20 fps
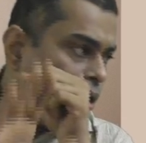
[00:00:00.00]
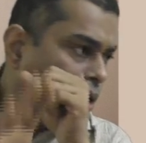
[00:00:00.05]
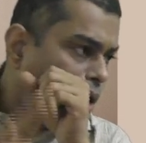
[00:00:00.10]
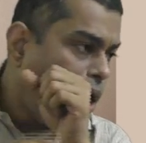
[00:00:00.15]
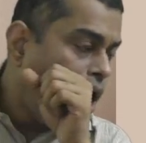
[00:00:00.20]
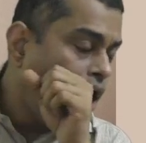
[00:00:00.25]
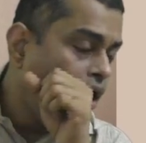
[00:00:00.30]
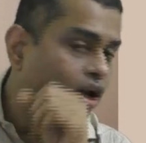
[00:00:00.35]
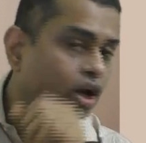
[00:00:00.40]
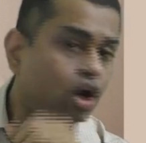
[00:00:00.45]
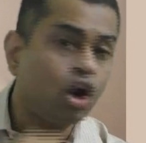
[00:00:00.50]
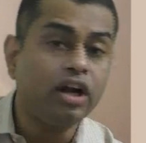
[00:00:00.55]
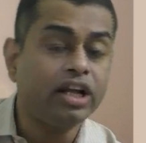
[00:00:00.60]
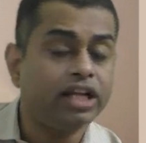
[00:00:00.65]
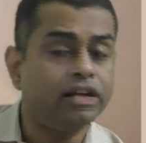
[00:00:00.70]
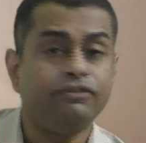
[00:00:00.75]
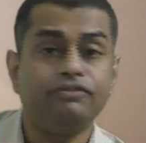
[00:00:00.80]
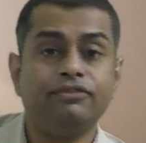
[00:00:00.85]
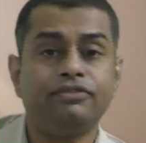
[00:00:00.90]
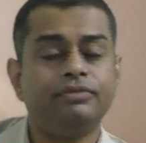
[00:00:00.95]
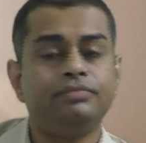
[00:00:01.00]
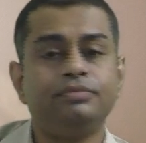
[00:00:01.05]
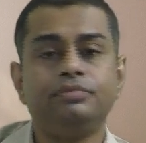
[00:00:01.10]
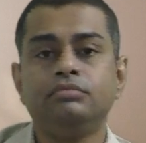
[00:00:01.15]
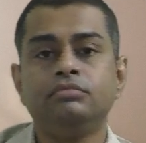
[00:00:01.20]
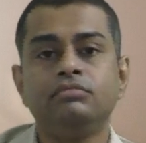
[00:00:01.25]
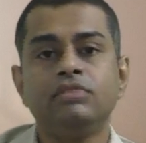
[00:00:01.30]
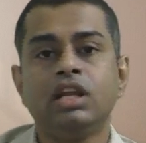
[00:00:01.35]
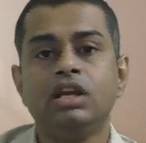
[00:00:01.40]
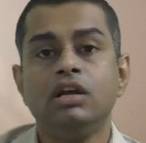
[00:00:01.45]
Not enough.
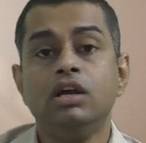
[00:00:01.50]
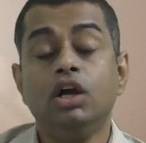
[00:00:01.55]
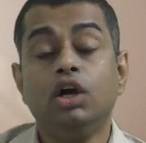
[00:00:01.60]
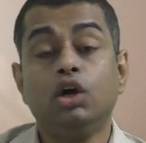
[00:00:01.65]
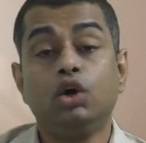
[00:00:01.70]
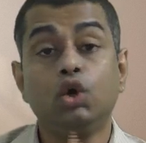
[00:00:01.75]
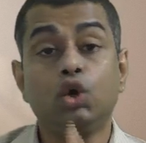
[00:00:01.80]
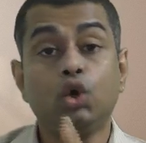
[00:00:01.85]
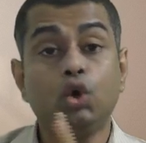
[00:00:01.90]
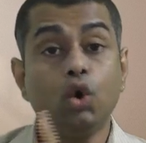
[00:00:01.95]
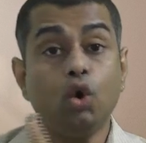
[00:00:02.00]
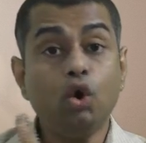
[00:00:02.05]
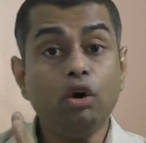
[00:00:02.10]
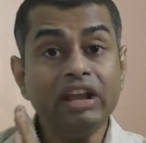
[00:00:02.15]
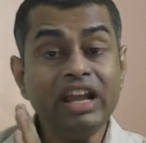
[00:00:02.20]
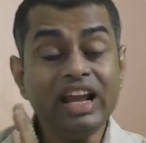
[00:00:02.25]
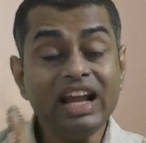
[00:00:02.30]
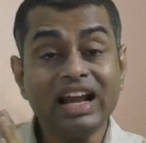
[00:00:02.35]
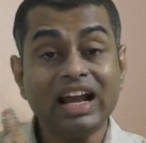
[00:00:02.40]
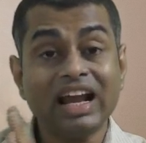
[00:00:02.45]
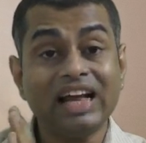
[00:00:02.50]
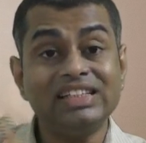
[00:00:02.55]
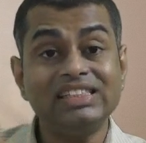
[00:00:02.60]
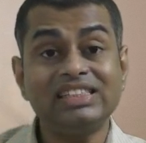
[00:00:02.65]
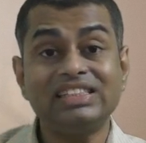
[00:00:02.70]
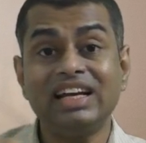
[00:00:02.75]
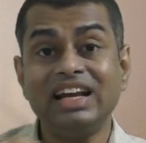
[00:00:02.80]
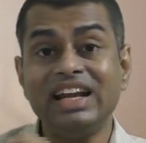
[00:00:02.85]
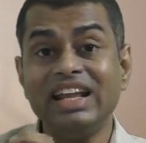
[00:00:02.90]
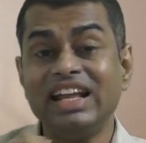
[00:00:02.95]
Going
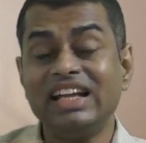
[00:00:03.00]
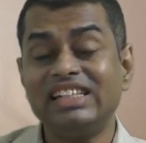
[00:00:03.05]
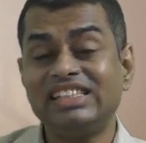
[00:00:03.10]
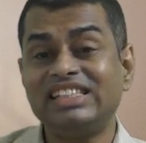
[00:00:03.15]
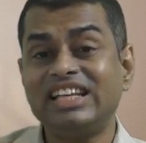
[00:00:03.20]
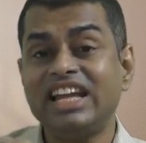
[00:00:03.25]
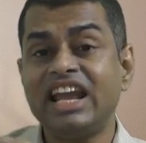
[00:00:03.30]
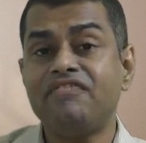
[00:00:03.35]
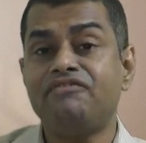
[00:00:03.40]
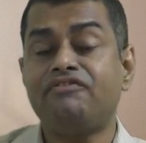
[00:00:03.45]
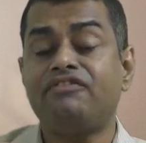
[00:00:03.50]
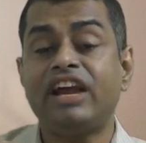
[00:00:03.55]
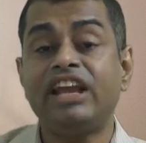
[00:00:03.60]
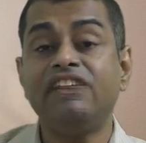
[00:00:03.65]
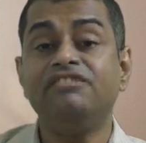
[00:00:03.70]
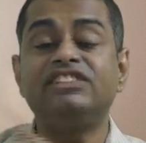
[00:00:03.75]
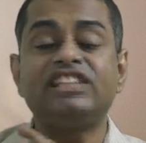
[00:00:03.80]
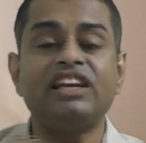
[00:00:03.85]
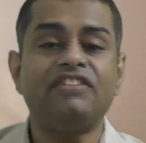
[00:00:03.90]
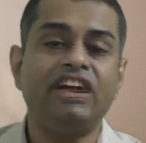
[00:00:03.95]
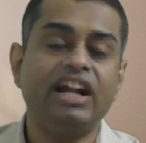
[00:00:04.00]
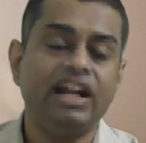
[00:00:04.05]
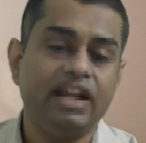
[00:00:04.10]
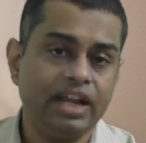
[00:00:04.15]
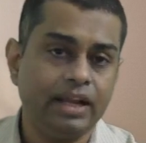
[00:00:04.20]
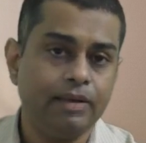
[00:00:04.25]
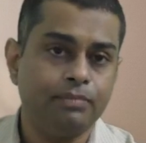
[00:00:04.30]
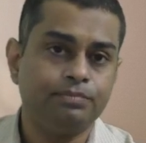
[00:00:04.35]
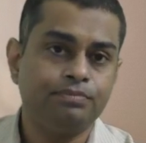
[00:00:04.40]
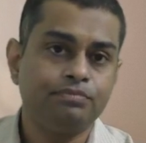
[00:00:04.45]
concern SA
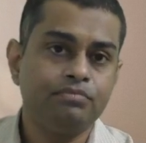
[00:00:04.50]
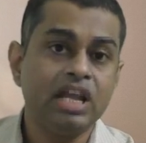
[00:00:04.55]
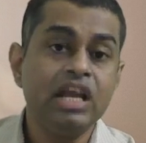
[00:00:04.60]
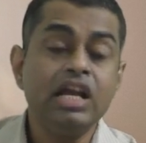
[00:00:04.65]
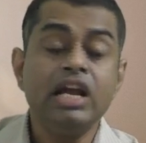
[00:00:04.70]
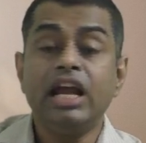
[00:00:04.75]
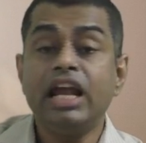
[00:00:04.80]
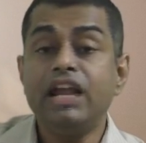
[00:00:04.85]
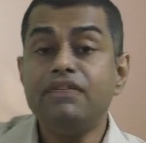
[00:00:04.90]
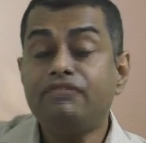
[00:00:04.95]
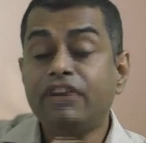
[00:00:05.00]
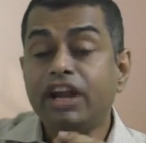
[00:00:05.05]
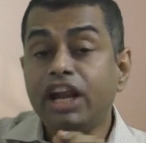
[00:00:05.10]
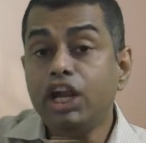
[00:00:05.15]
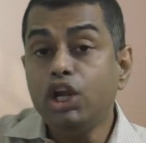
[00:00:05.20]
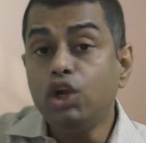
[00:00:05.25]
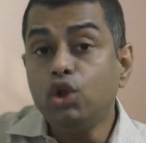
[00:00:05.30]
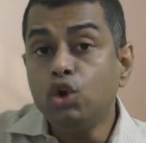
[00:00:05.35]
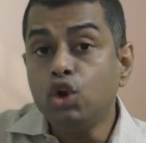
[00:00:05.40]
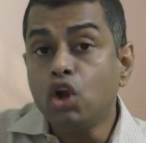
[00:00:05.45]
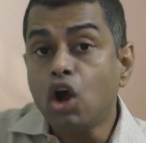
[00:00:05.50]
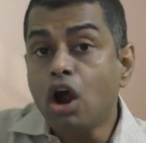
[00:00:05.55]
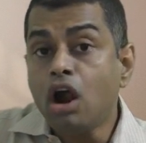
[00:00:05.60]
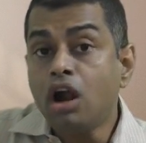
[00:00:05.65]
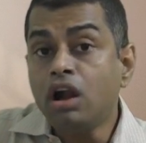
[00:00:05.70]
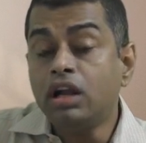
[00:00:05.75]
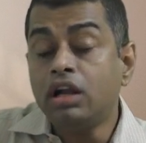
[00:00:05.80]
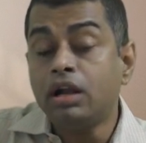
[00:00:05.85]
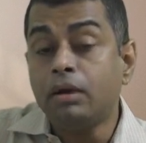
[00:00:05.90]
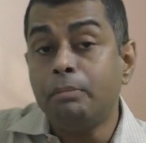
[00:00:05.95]
570. If I do
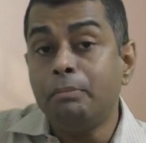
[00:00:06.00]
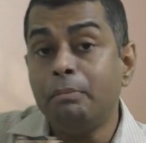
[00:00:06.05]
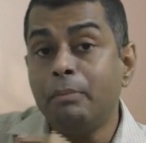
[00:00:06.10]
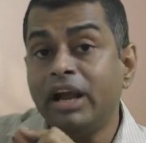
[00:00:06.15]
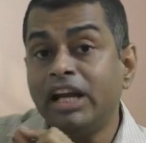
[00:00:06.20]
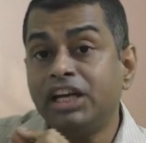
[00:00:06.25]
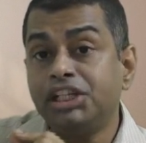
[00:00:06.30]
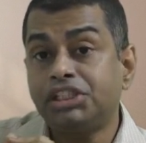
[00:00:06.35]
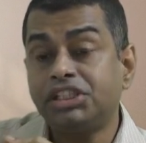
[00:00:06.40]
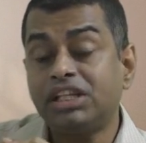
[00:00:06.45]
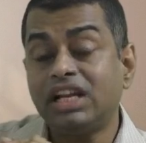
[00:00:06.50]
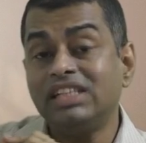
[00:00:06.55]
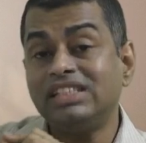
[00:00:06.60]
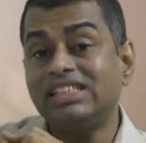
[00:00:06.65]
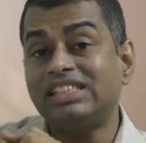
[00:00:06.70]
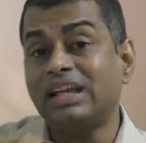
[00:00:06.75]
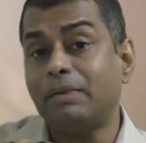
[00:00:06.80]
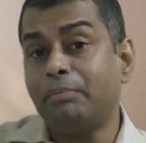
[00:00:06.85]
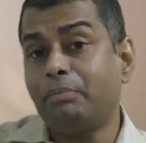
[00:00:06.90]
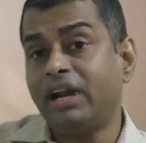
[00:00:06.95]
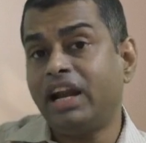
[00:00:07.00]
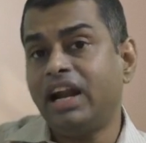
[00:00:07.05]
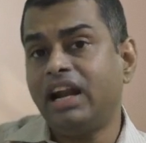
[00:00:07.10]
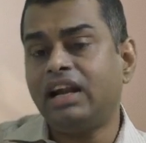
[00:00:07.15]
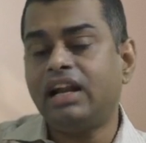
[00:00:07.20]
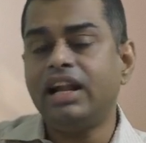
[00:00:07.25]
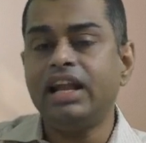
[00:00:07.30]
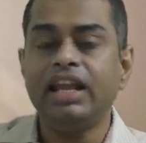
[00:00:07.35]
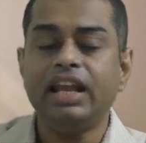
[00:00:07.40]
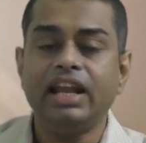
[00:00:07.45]
not mention
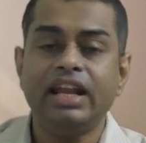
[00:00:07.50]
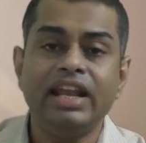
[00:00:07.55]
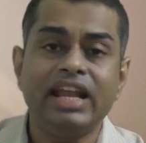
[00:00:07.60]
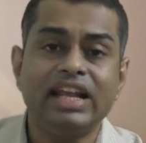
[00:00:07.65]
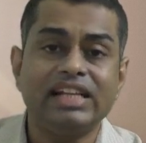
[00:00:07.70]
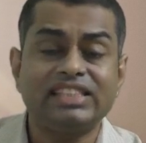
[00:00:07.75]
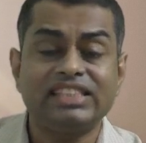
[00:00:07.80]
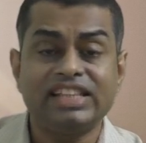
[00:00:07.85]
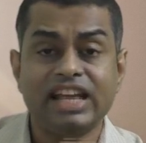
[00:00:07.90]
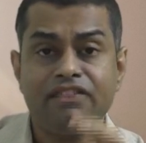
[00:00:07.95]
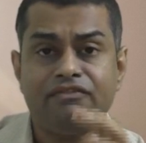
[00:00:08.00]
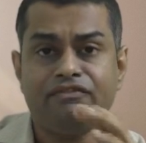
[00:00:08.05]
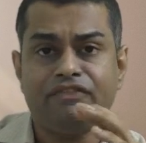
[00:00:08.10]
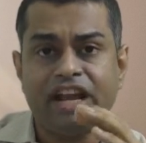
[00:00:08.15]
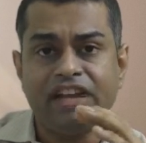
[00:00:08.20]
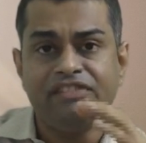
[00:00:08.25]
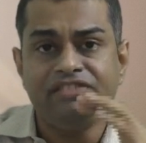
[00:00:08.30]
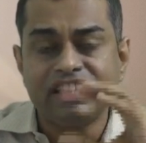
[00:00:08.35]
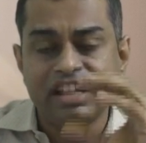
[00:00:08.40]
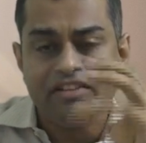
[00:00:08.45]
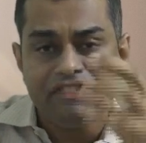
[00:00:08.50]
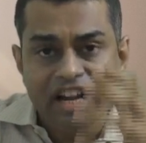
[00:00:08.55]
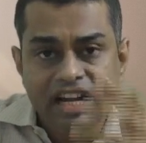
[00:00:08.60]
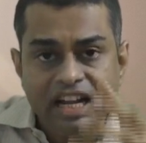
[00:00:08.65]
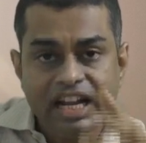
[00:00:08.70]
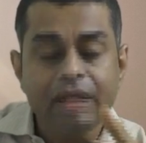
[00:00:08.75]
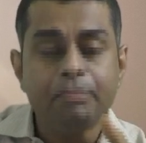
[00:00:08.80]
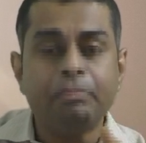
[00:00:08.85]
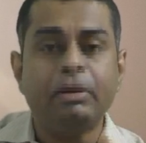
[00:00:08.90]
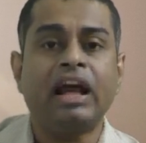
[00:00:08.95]
separately in SA
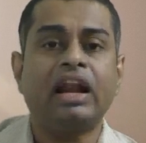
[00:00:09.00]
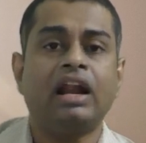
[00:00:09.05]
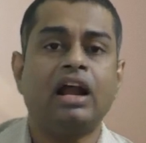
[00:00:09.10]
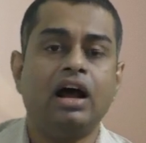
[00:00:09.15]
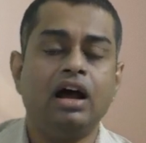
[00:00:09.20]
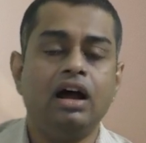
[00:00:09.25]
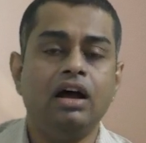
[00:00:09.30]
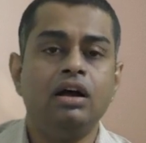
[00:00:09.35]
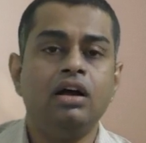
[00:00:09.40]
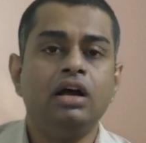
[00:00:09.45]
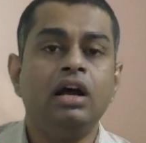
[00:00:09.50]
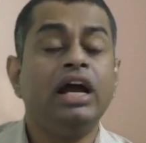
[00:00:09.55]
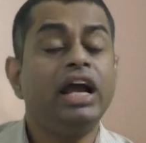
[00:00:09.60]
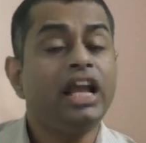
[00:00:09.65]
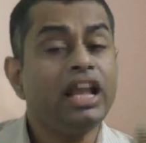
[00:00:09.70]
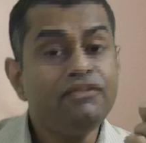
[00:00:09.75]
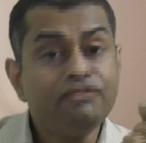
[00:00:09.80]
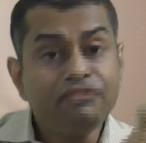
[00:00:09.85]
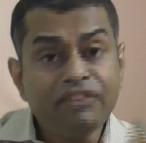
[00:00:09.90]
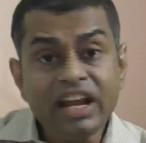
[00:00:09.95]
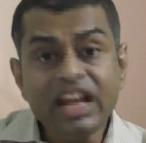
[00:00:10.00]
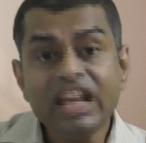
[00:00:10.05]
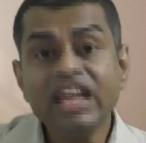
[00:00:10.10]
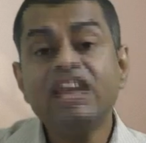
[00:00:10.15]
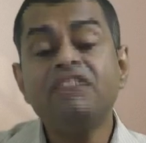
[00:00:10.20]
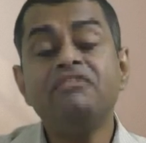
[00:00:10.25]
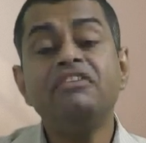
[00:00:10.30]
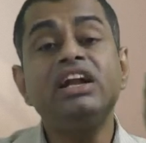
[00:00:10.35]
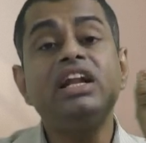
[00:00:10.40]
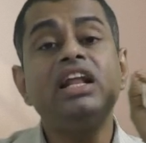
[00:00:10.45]
570 para, if I
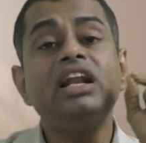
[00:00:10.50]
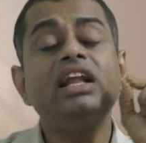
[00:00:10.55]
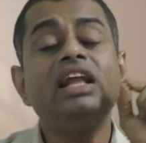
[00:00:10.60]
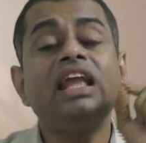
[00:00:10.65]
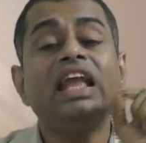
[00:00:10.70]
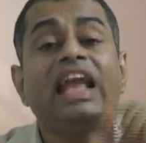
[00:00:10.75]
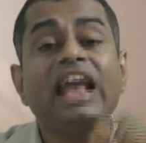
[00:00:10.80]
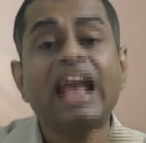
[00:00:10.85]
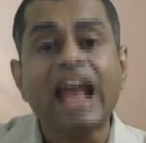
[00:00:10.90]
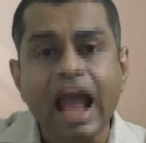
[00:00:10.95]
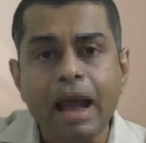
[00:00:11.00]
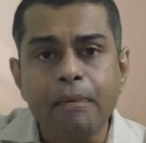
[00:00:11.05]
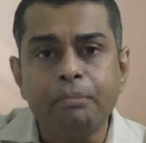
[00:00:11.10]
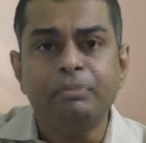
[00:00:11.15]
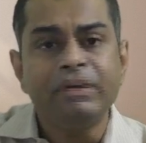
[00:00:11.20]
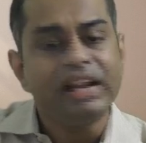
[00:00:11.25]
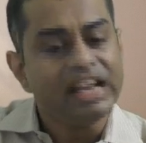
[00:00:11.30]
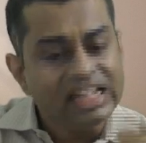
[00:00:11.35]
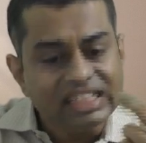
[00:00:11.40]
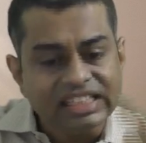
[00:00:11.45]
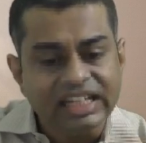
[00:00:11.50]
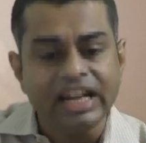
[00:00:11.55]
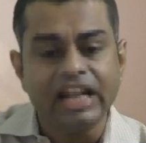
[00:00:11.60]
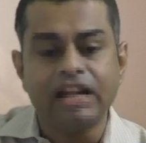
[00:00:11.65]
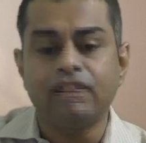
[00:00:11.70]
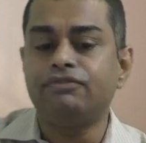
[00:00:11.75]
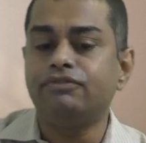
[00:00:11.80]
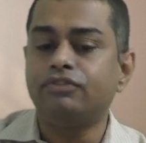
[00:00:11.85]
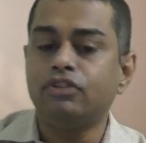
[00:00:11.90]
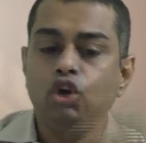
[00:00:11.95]
give it in CAM, is it
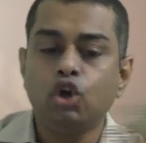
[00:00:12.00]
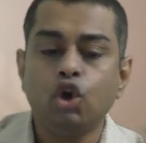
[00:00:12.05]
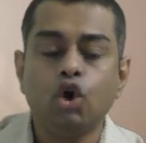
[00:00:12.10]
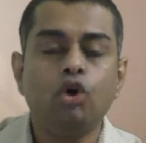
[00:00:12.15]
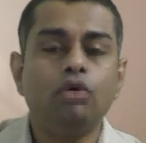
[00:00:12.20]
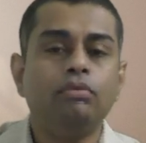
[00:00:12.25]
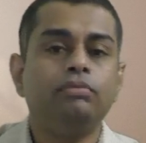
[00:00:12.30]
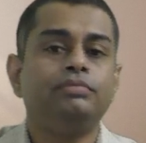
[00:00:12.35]
enough? No.